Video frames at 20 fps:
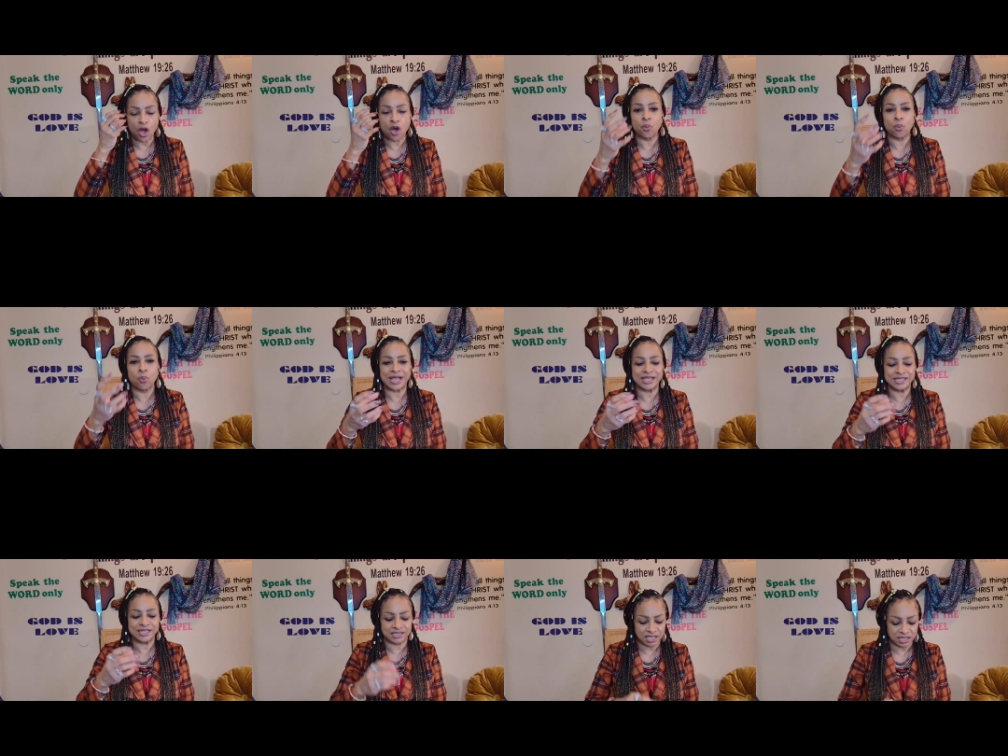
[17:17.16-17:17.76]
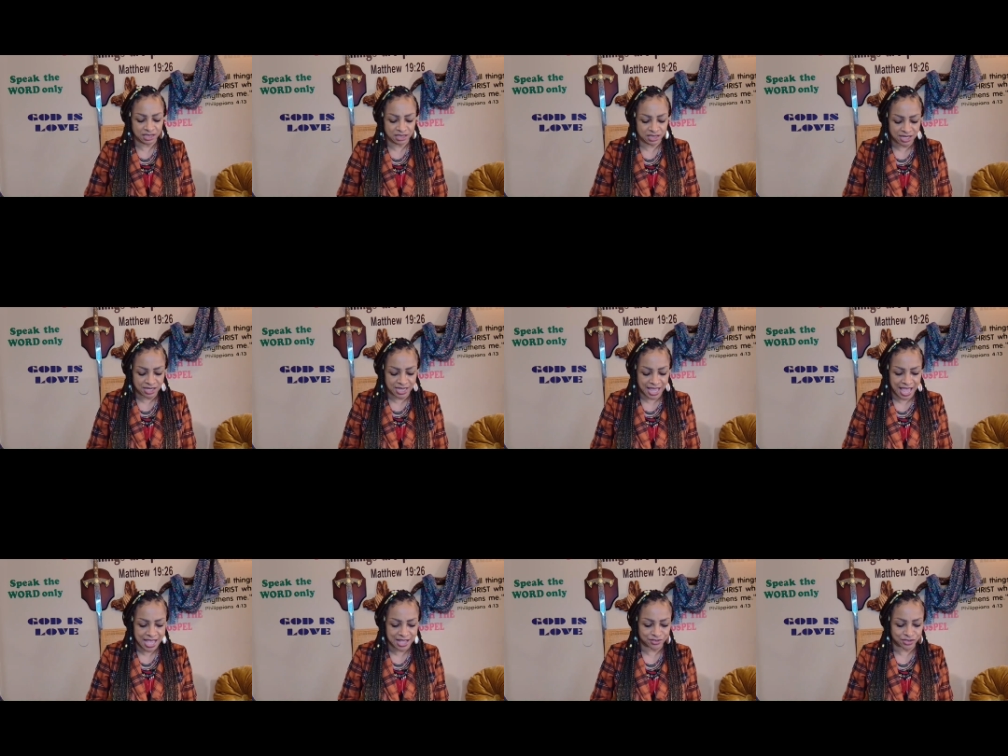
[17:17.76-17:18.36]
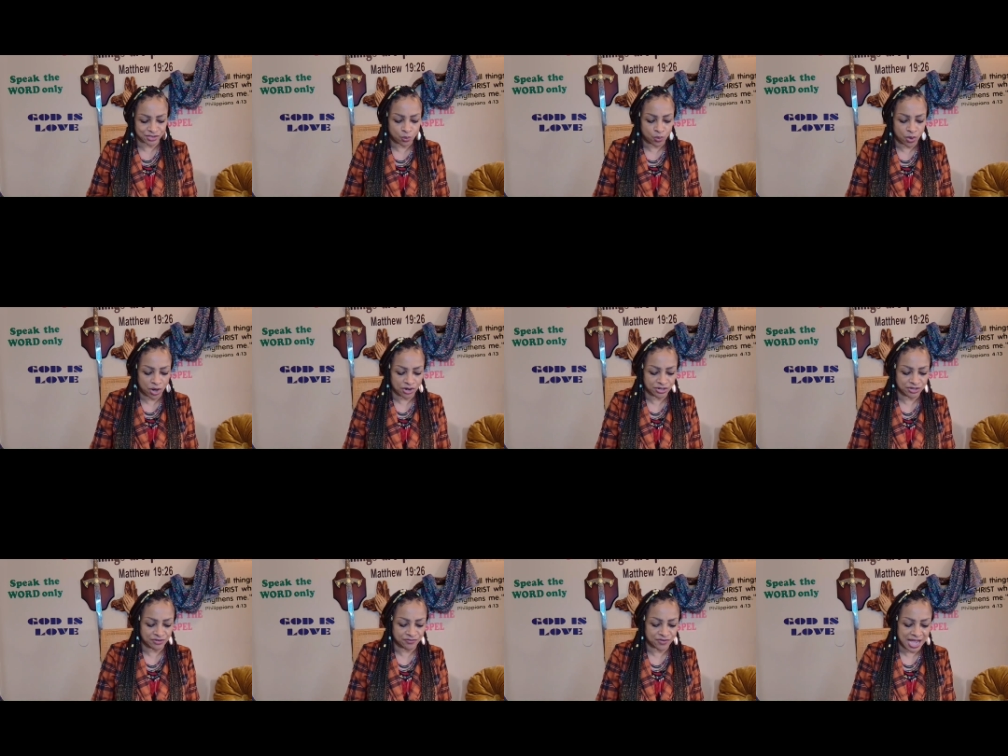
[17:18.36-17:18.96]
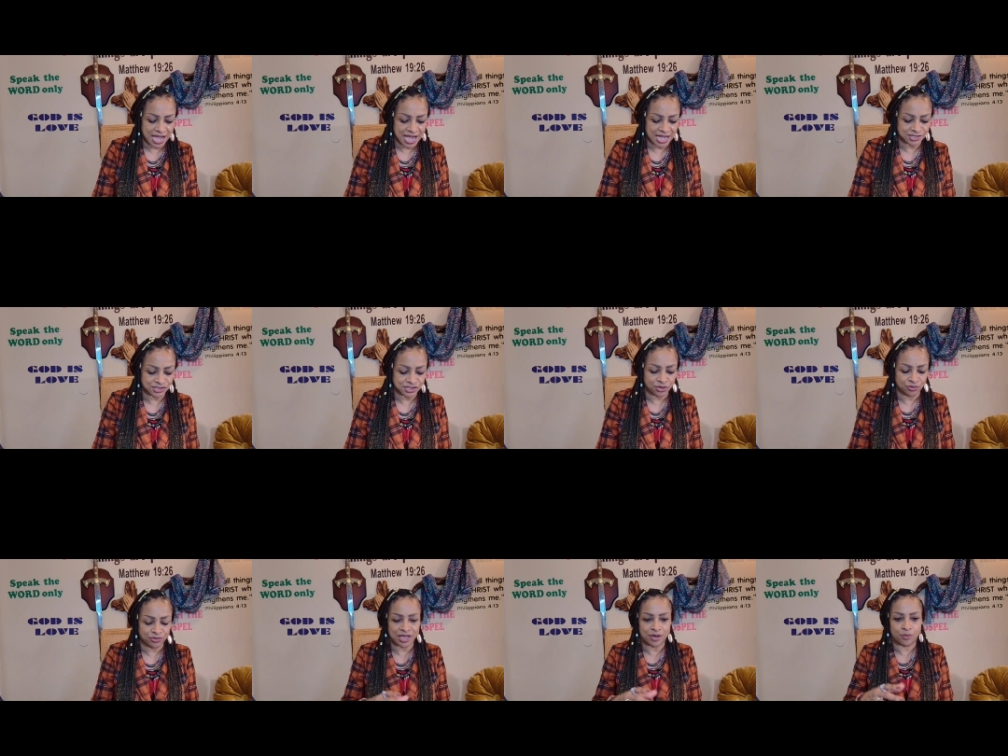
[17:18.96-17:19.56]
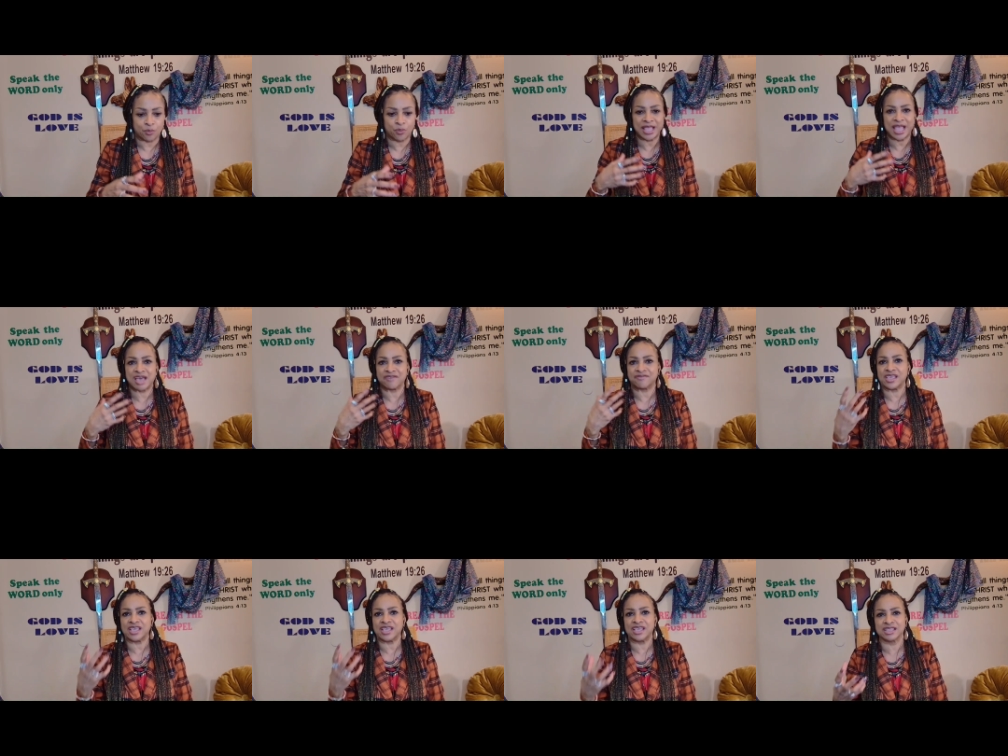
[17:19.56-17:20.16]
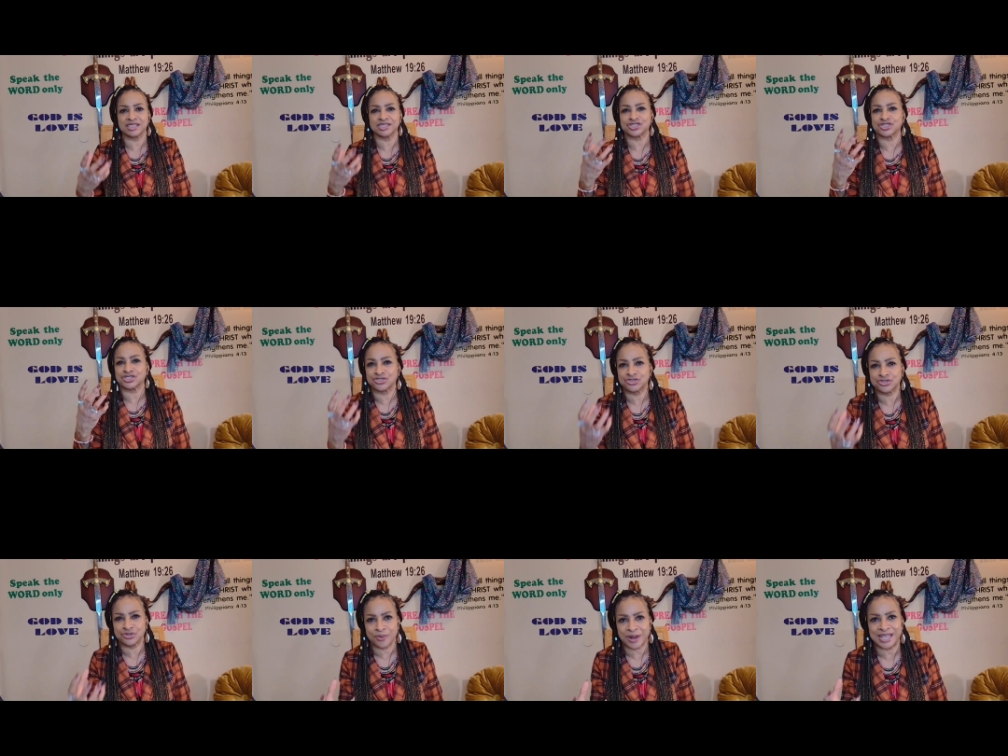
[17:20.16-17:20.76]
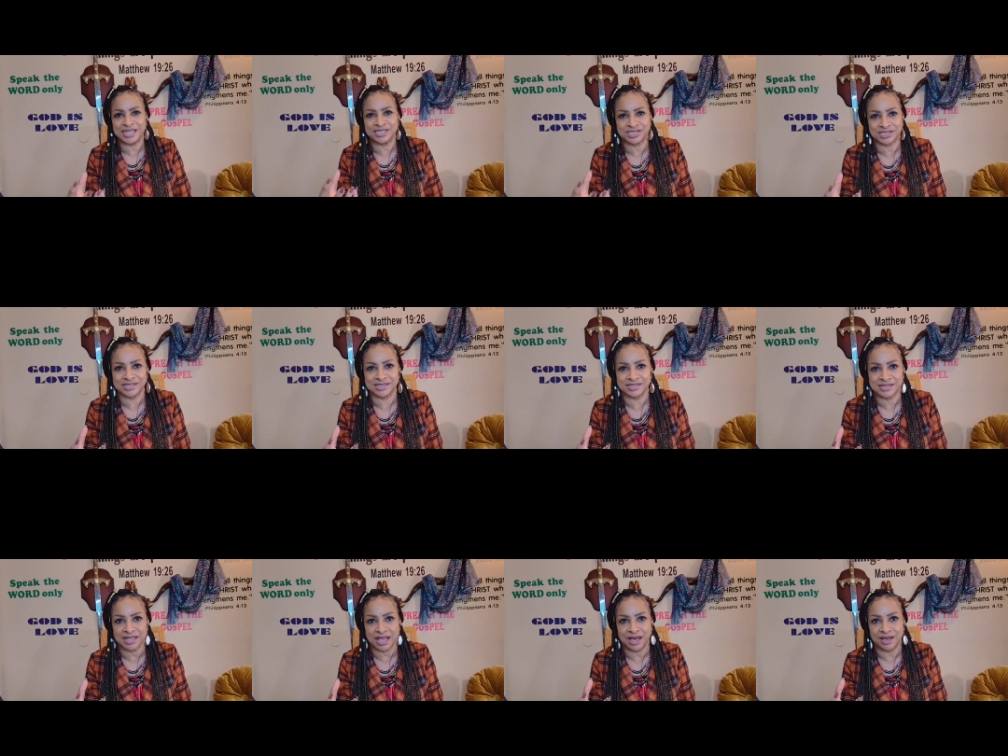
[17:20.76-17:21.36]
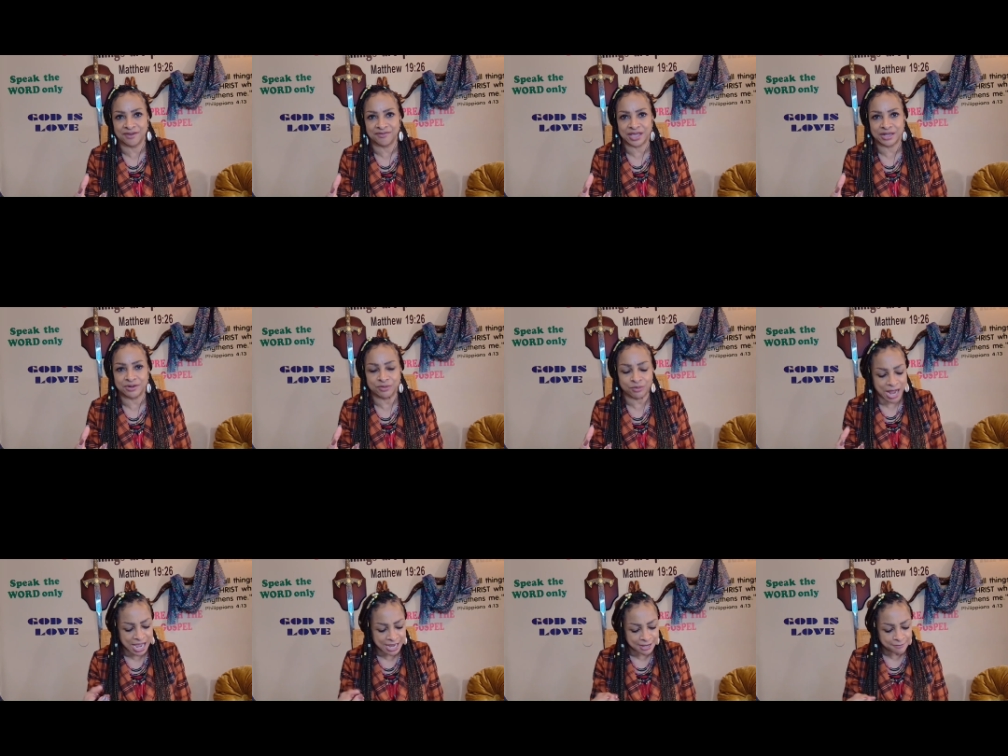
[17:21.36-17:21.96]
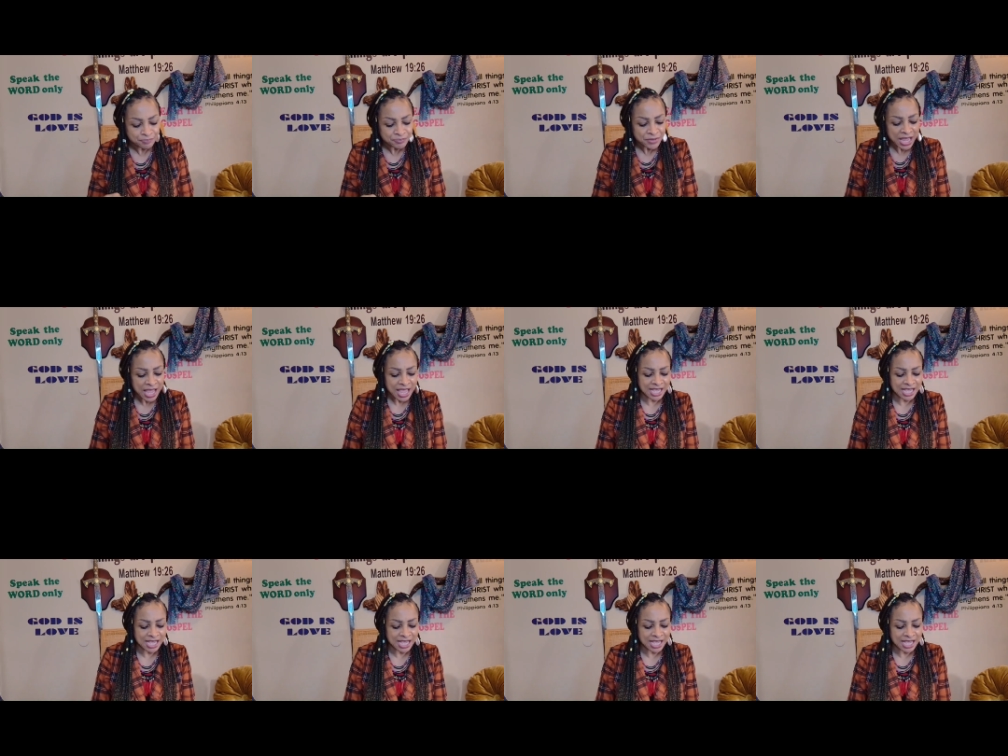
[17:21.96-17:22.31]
a way to look at the word of God so that we have illustrations of it, right?